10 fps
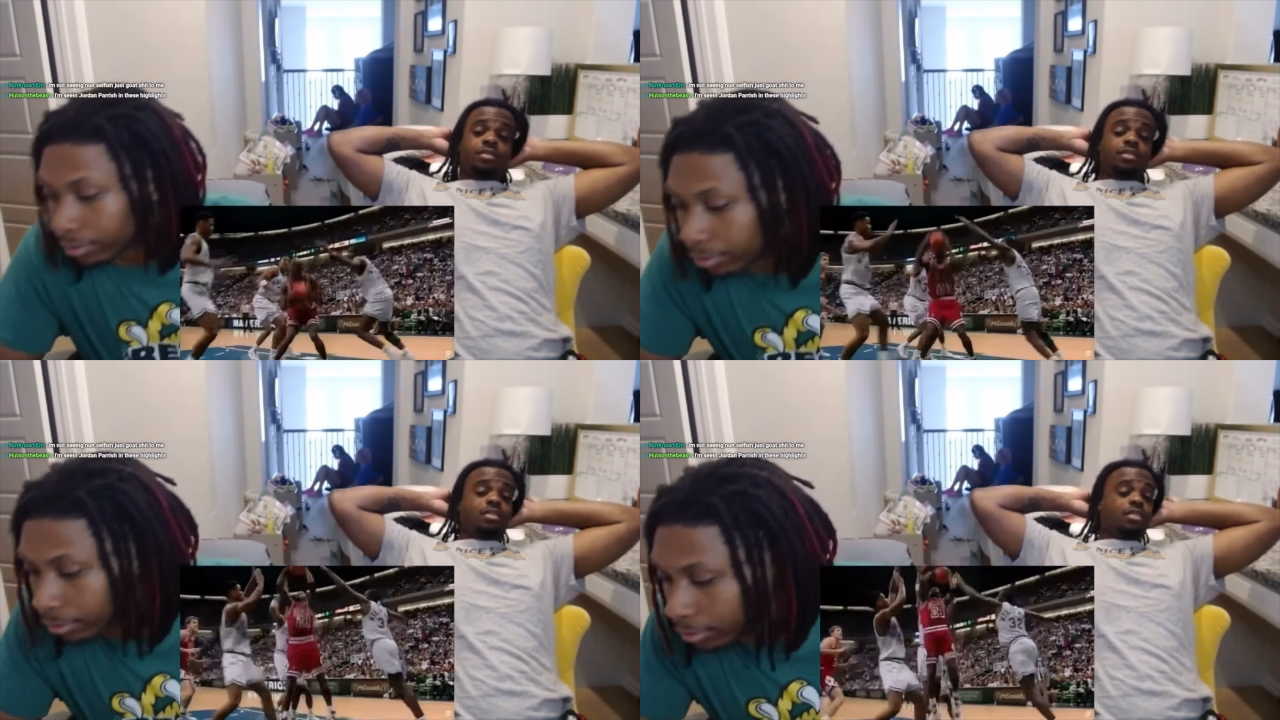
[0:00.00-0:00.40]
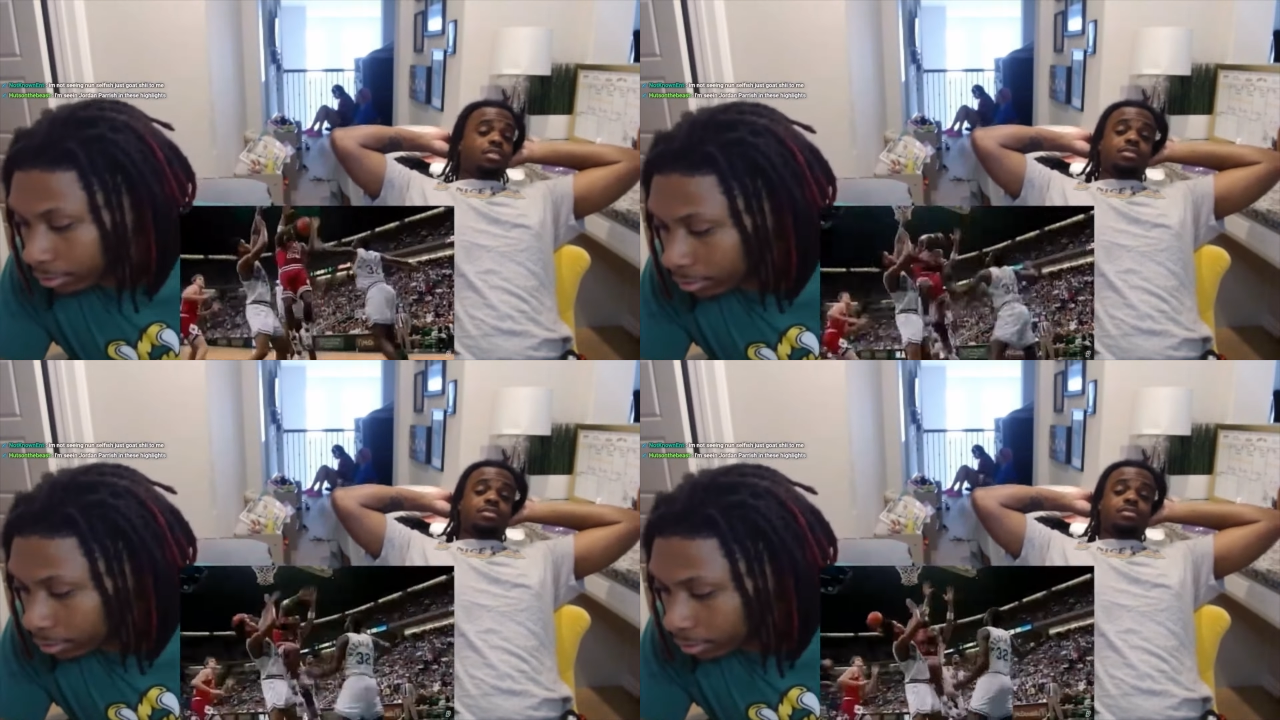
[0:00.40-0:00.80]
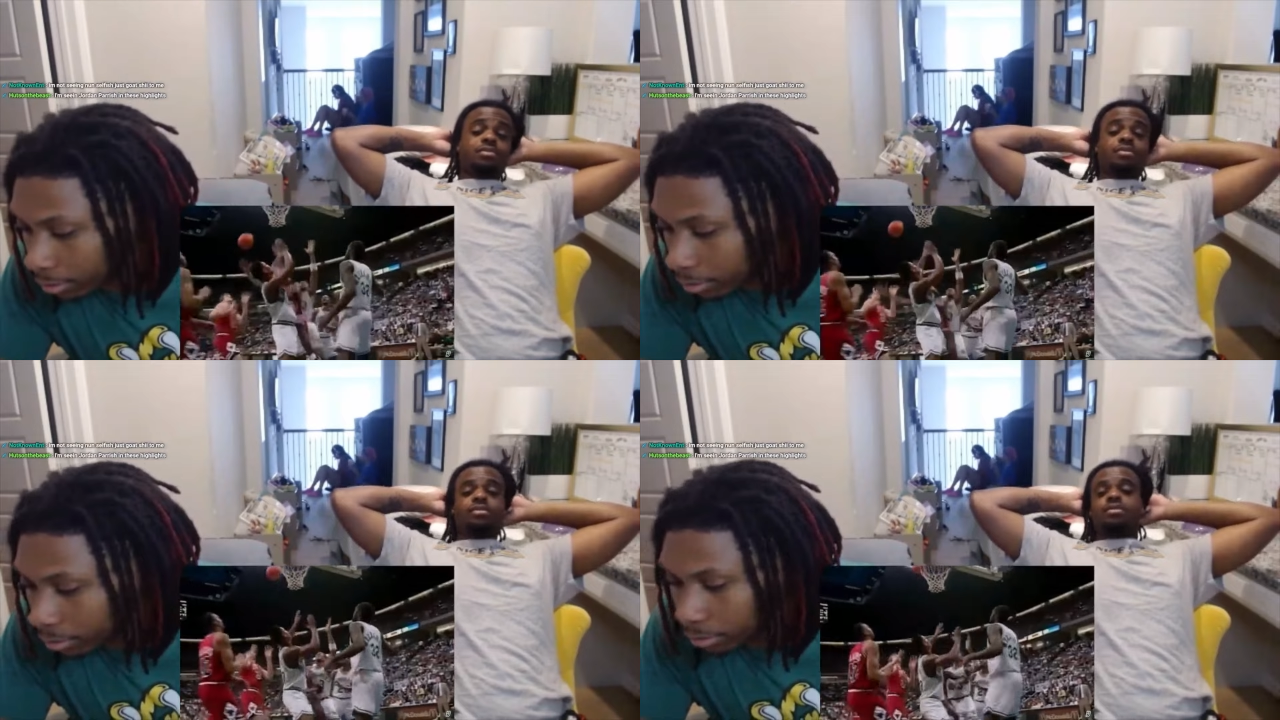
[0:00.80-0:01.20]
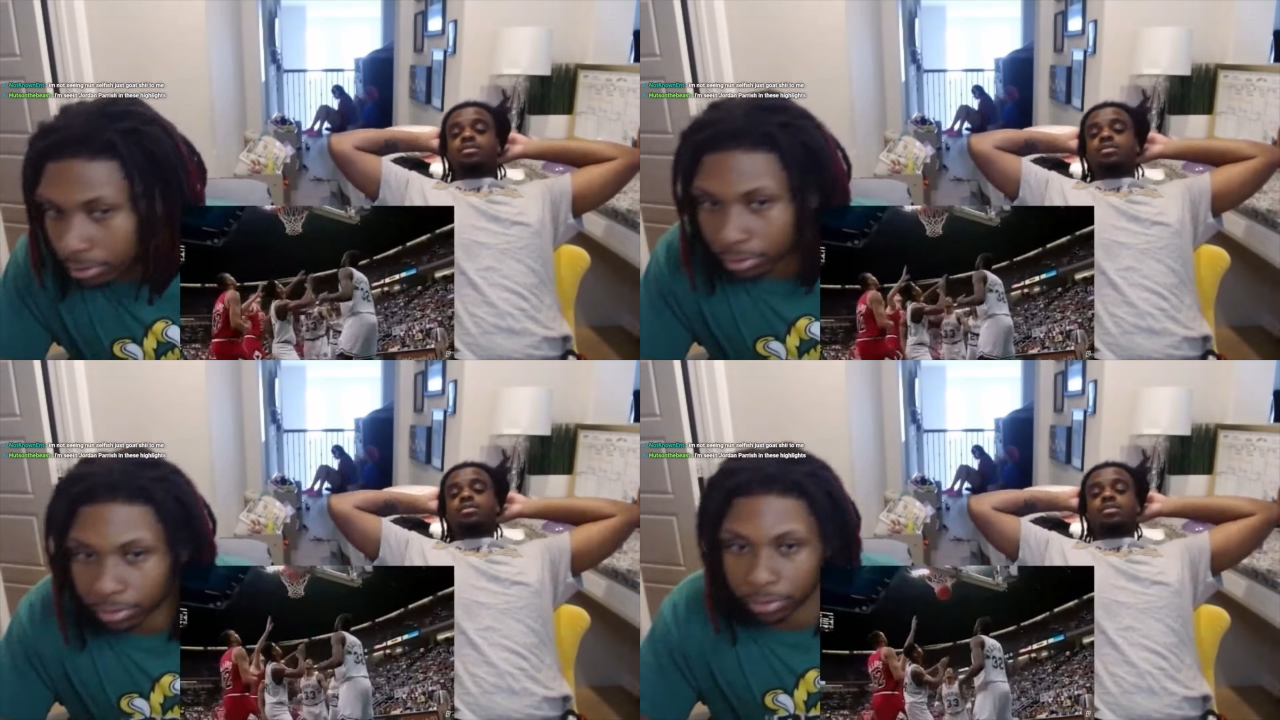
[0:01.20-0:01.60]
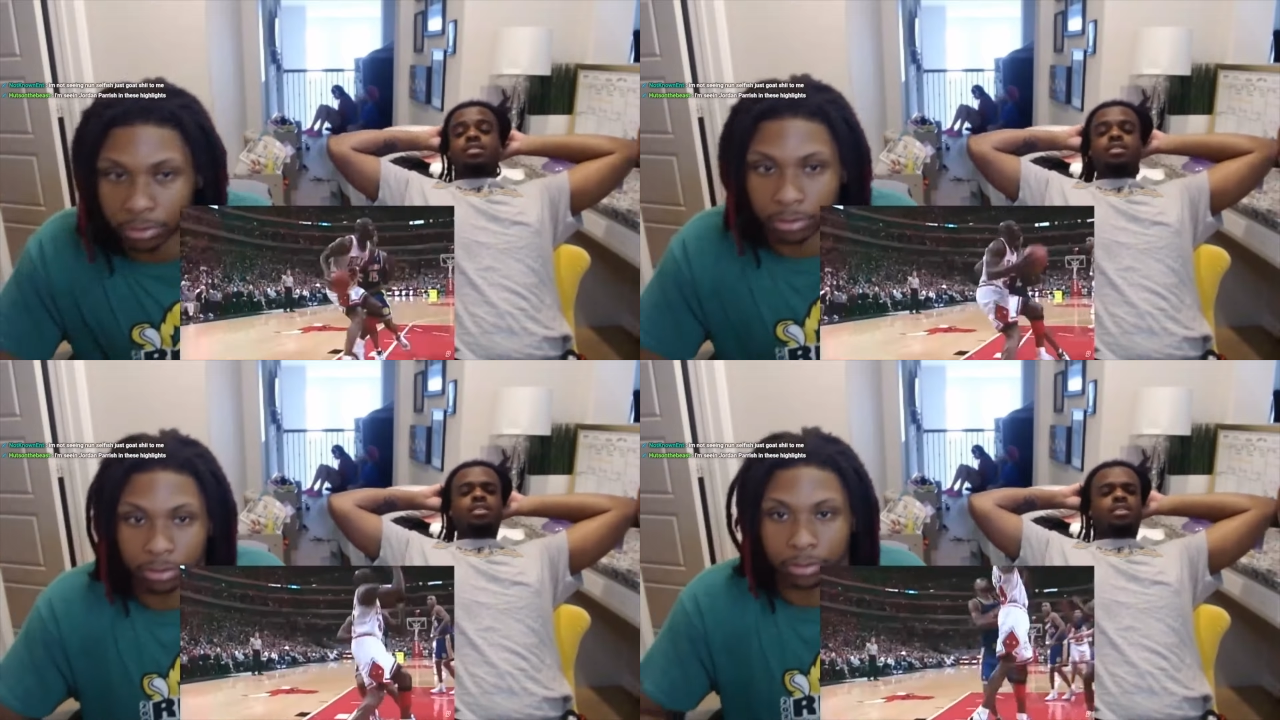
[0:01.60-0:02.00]

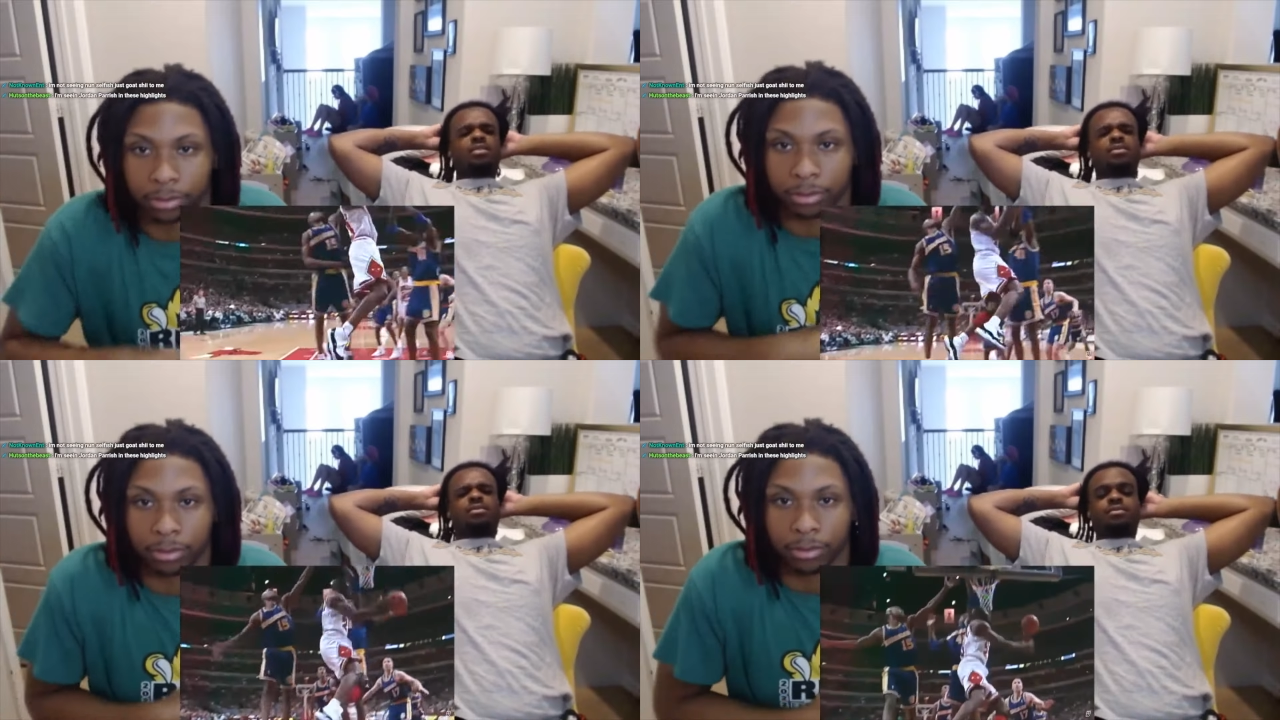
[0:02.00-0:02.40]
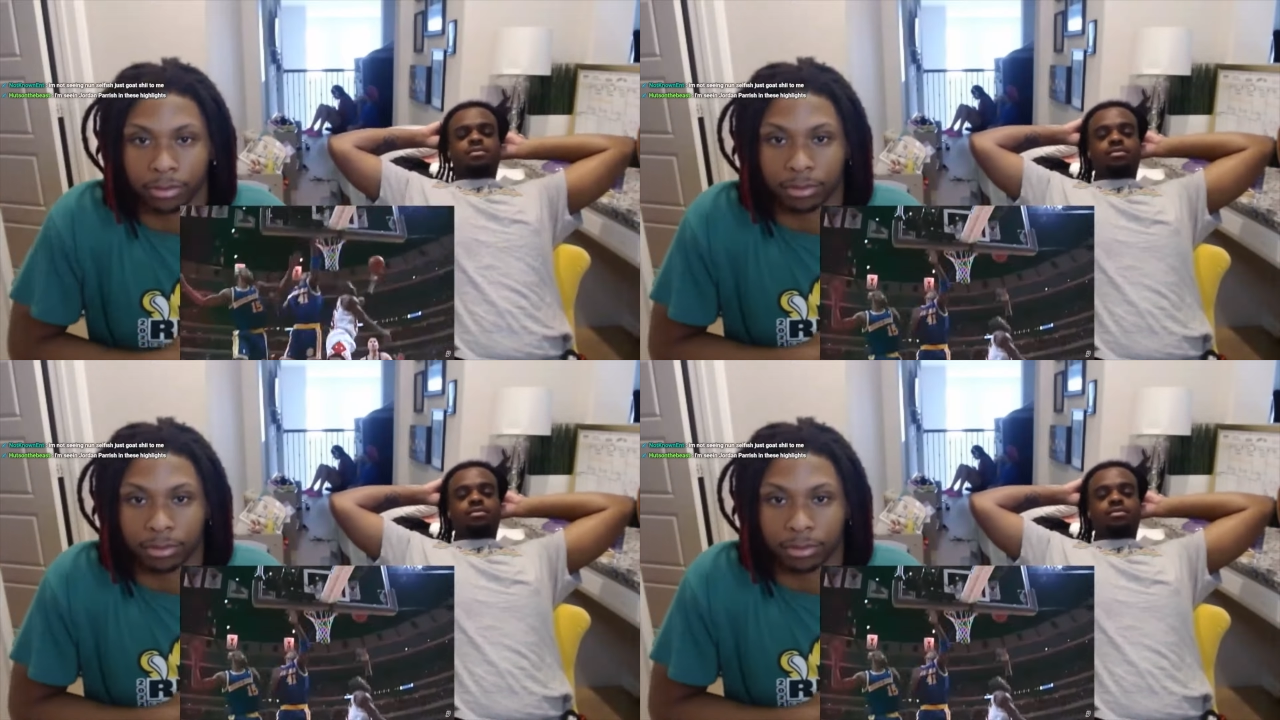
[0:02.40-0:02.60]
(silence)